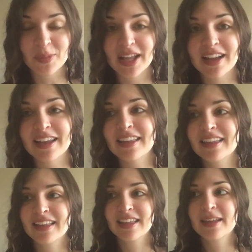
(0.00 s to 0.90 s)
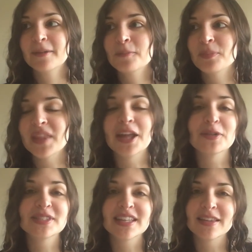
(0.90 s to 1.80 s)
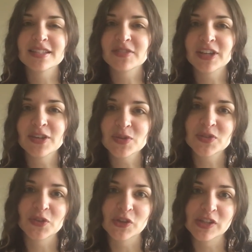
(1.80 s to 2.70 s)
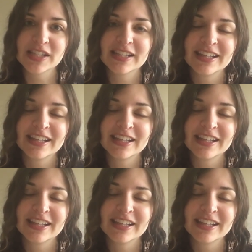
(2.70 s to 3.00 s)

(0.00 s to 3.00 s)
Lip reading: but I don't see how that's very useful